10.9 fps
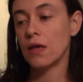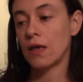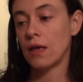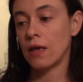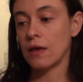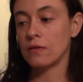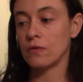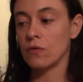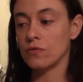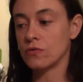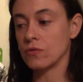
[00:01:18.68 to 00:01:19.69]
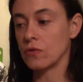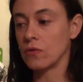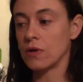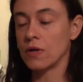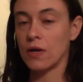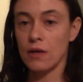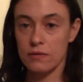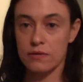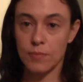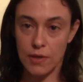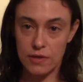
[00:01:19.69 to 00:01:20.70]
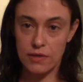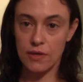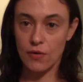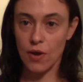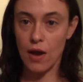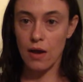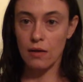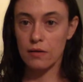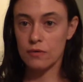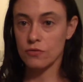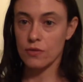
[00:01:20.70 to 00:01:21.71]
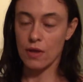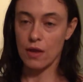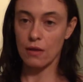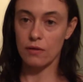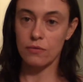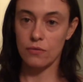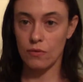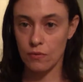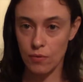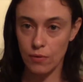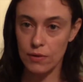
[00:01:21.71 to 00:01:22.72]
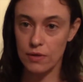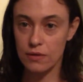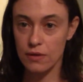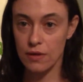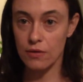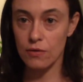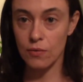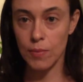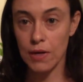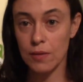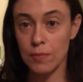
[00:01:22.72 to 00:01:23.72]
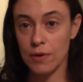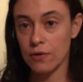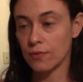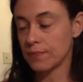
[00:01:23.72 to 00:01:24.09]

and also it kills the bacteria so that you don't grow anything in your body butter.